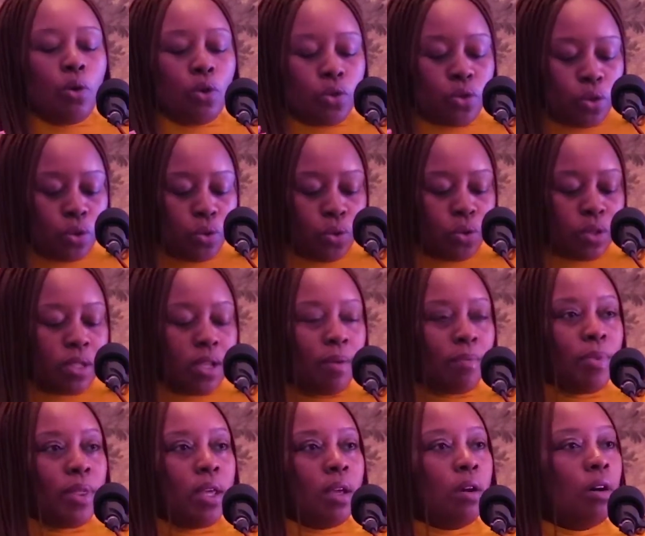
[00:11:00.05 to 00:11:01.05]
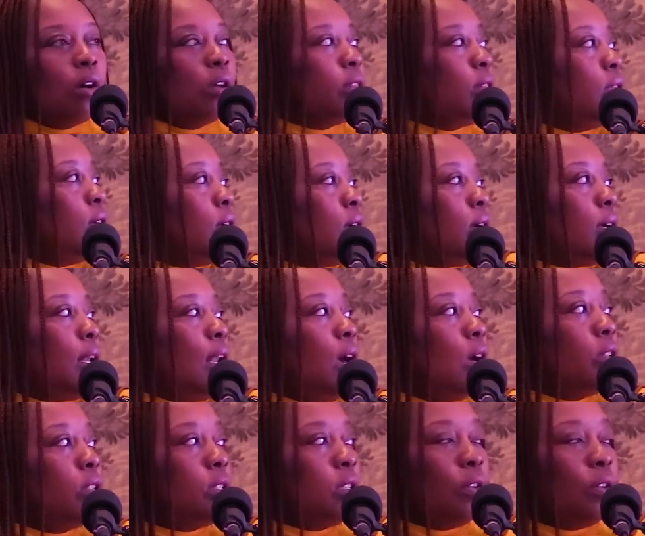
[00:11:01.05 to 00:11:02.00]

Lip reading: also do something on the cloud